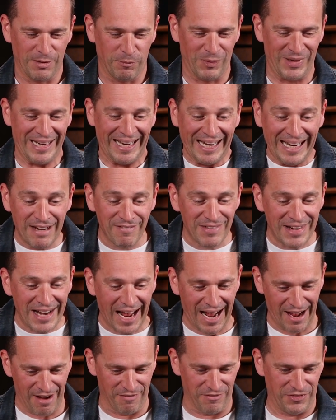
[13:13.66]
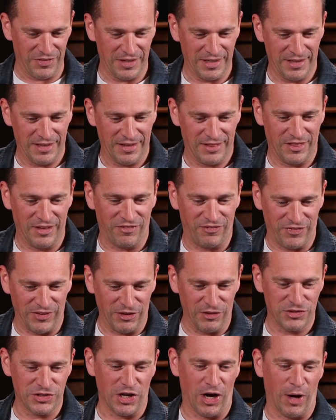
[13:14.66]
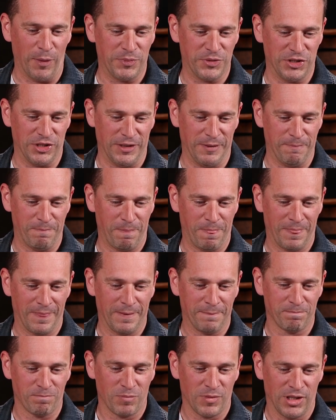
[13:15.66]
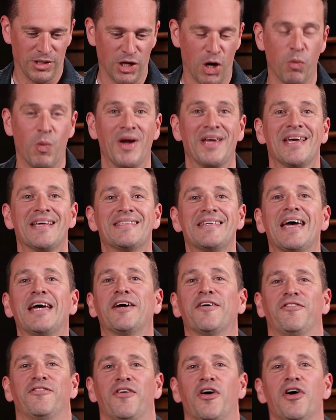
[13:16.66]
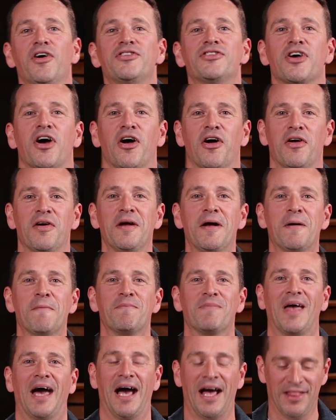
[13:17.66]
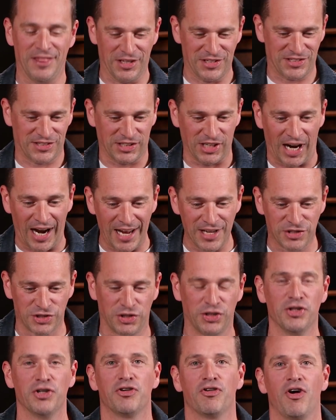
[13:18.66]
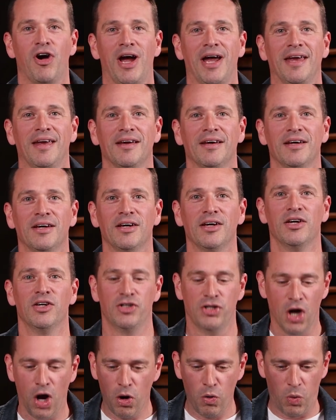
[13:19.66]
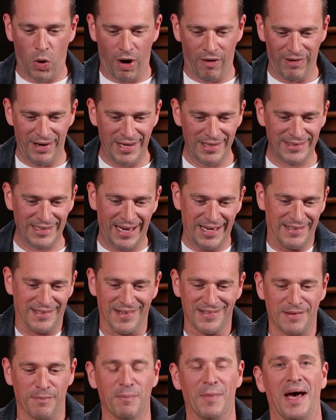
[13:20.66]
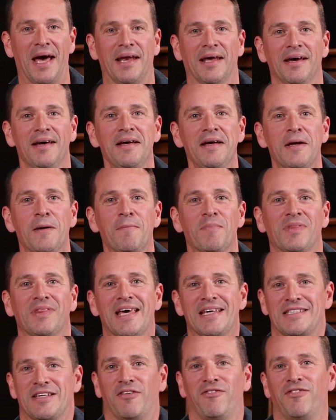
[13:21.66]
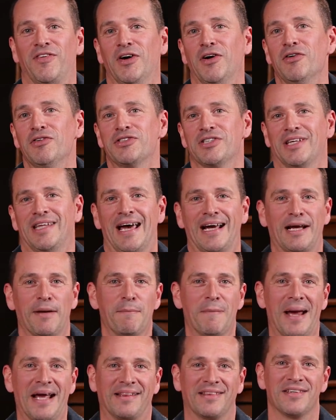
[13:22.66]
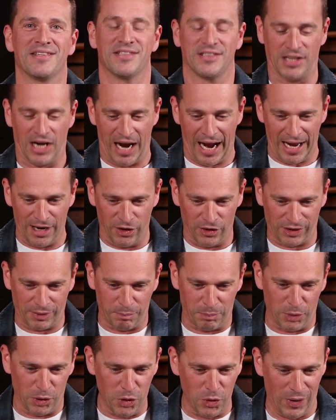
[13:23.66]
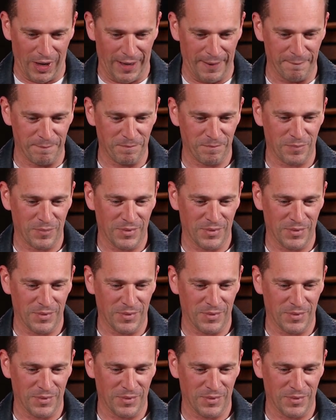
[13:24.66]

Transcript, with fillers: We even have the filter option. You know, when you take a photo and the sky is too grey, no worries, it doesn't matter. There's a filter that can make the sky look bluer.